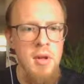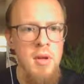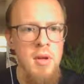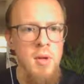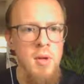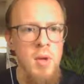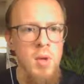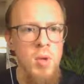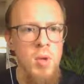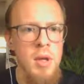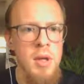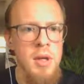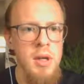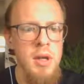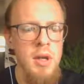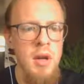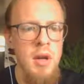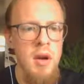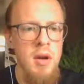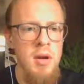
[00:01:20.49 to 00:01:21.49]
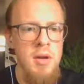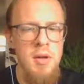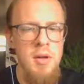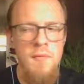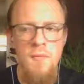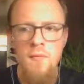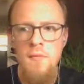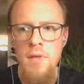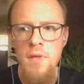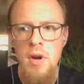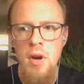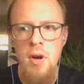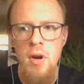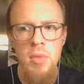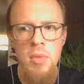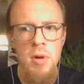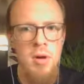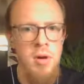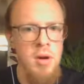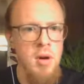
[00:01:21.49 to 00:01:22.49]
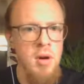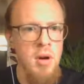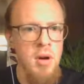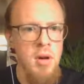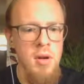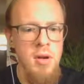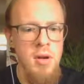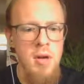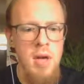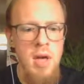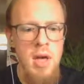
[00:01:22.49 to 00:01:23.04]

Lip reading: We will declare a variable called